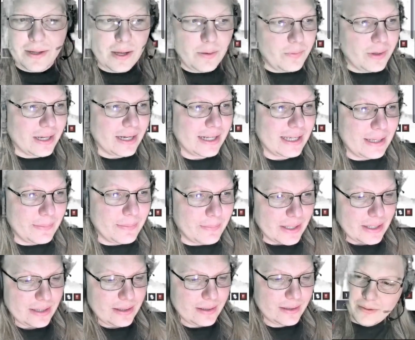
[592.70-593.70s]
and we're gonna keep
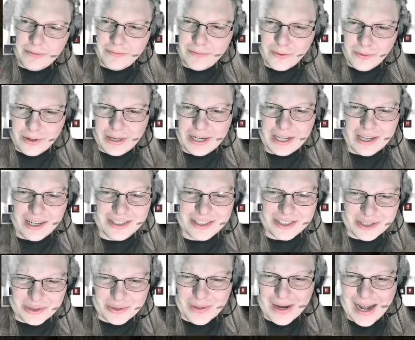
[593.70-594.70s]
it. We've already got
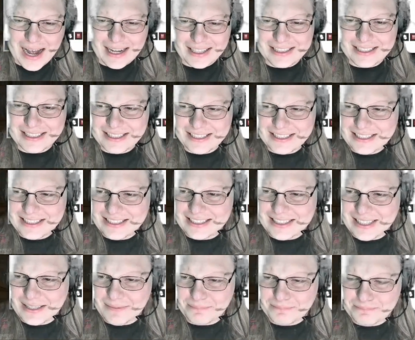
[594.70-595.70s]
2 hatches.
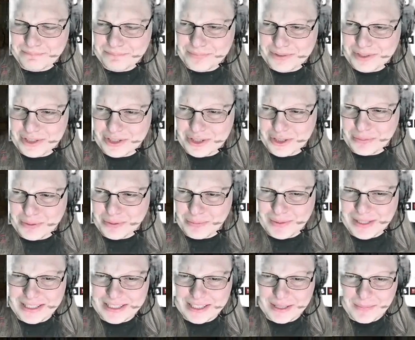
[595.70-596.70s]
I'm super
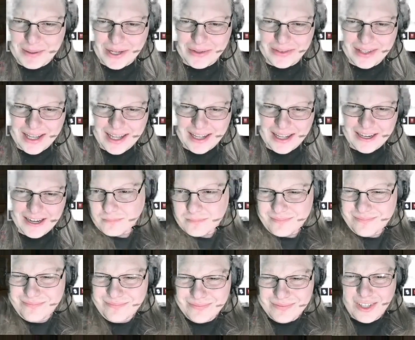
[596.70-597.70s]
pleased about that.
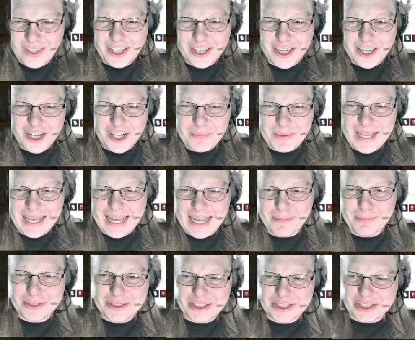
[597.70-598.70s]
I'm not going to be
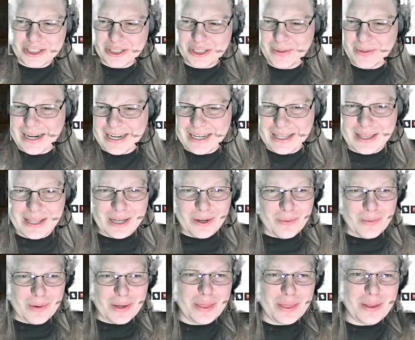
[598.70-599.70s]
able to do anything
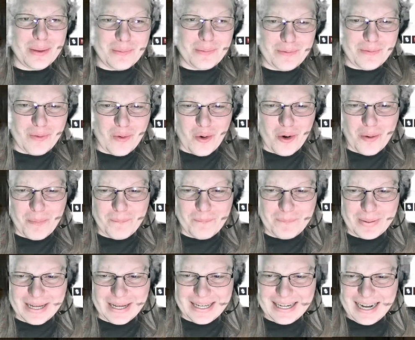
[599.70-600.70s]
with them for a
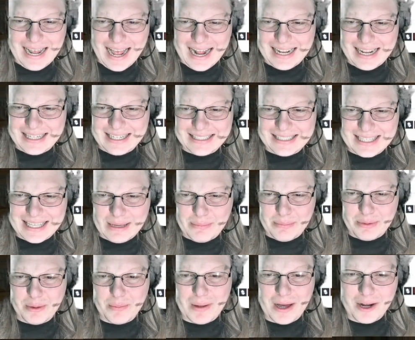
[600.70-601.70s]
bit, and I need to keep
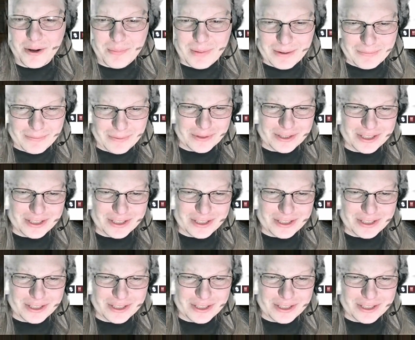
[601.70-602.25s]
them out of my food